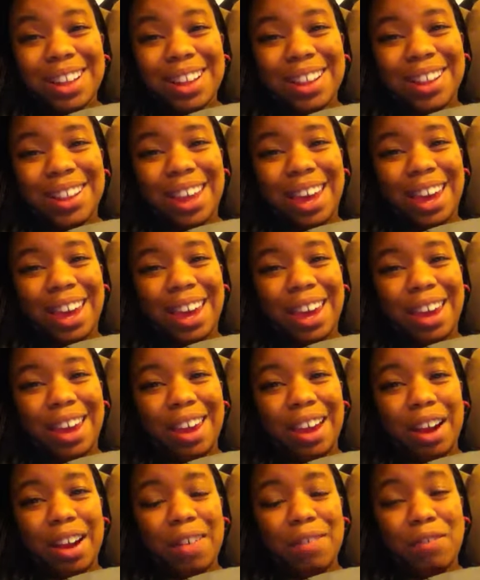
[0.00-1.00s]

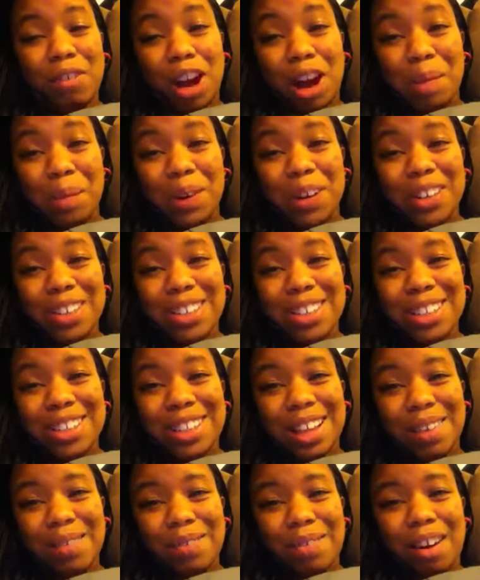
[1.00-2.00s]
They are farmers.
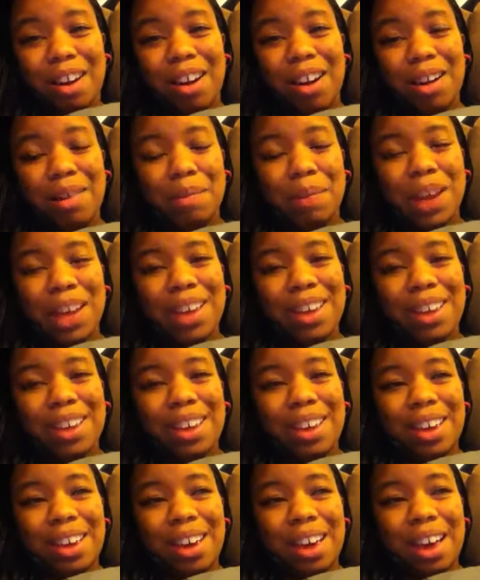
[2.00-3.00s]
They farm
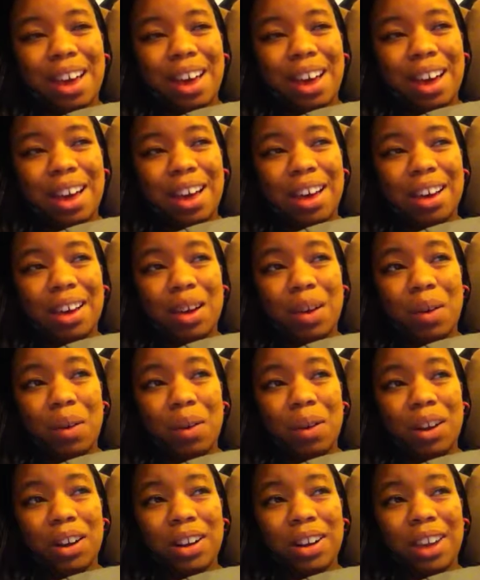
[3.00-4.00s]

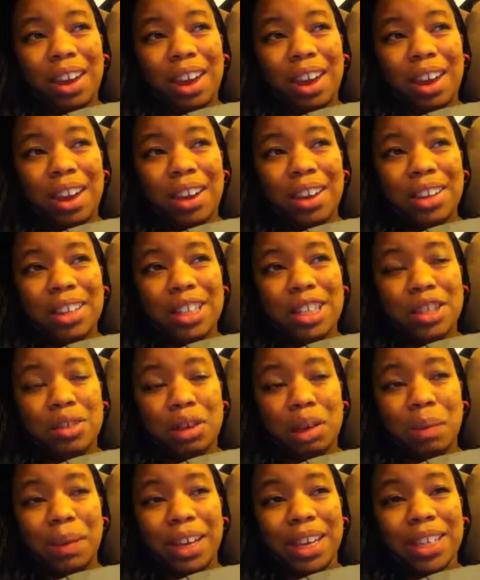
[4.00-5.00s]
corn and
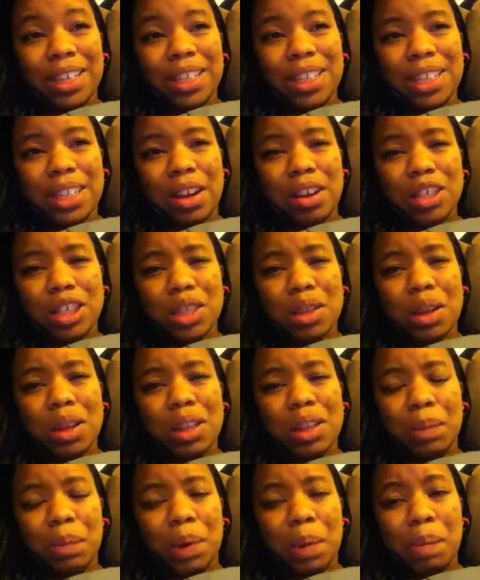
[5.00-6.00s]
soybeans and also a
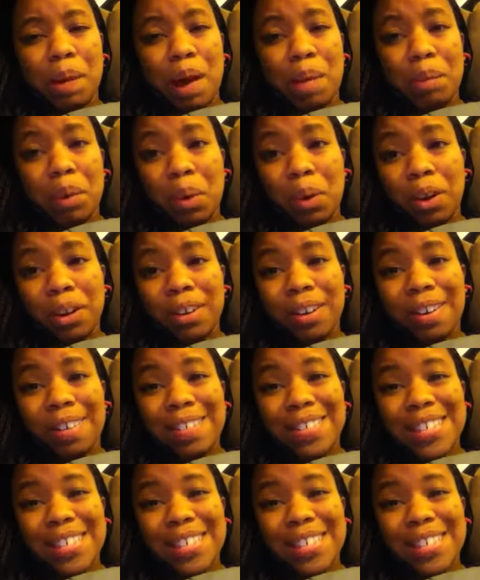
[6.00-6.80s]
little bit of popcorn.